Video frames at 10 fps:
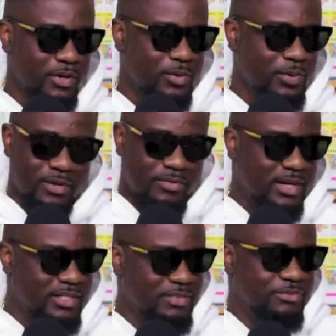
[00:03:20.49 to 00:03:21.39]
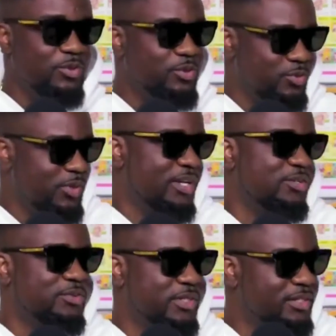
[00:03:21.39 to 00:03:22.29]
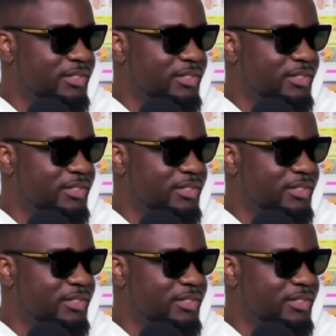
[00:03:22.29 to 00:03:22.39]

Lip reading: whatever. I just feel good when I do it.